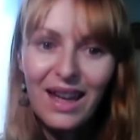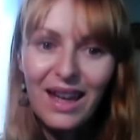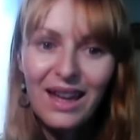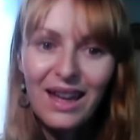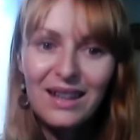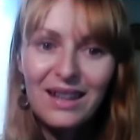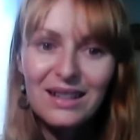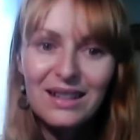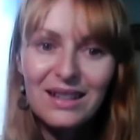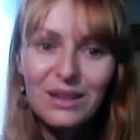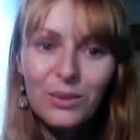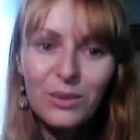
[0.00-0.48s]

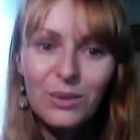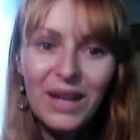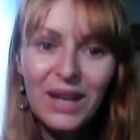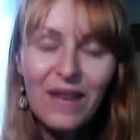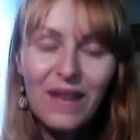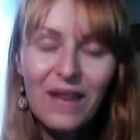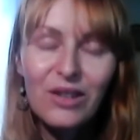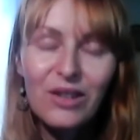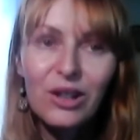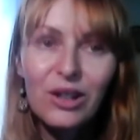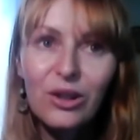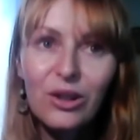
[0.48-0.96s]
And we
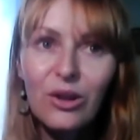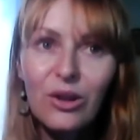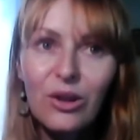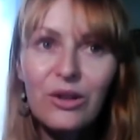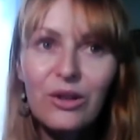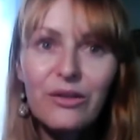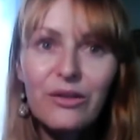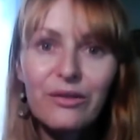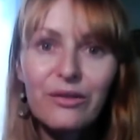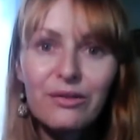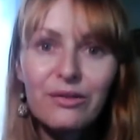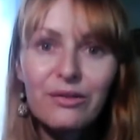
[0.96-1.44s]
have a lot
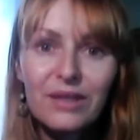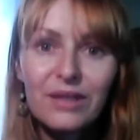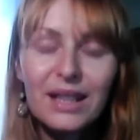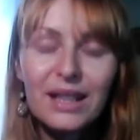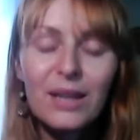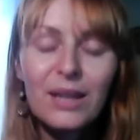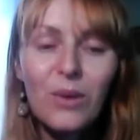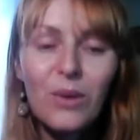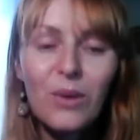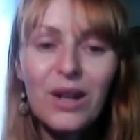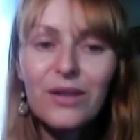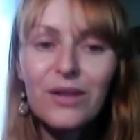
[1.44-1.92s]
of
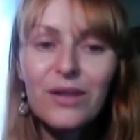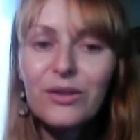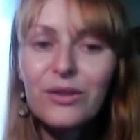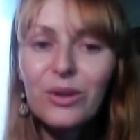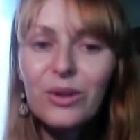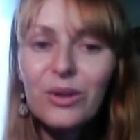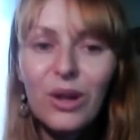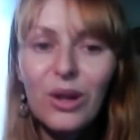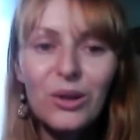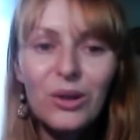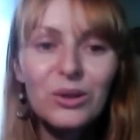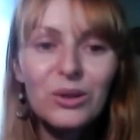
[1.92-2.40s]
really
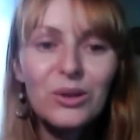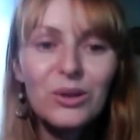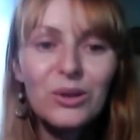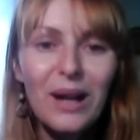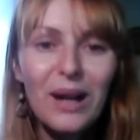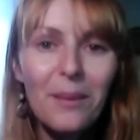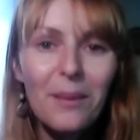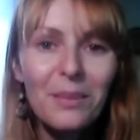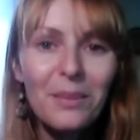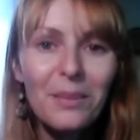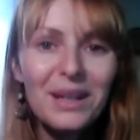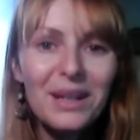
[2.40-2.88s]
wonderful local
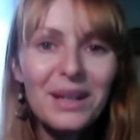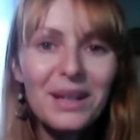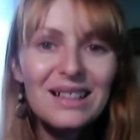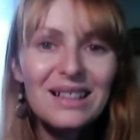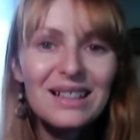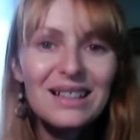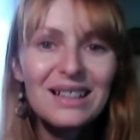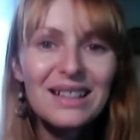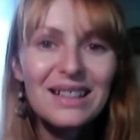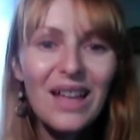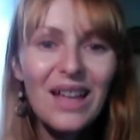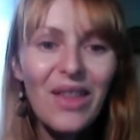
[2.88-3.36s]
companies
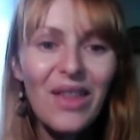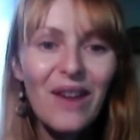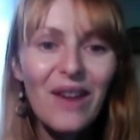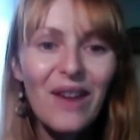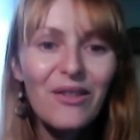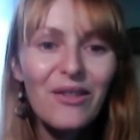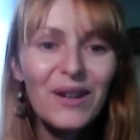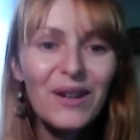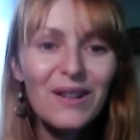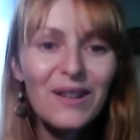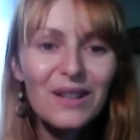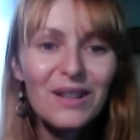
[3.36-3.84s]
in South
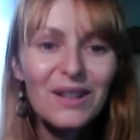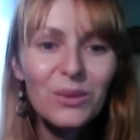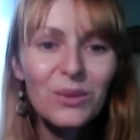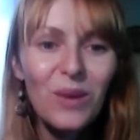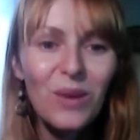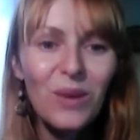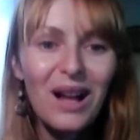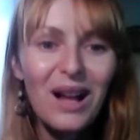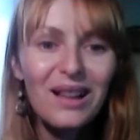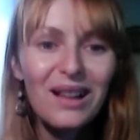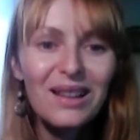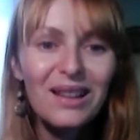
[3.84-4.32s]
Africa as
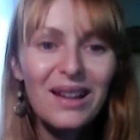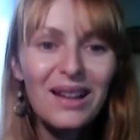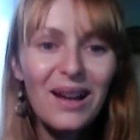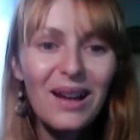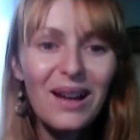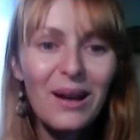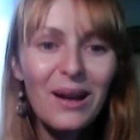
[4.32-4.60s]
well,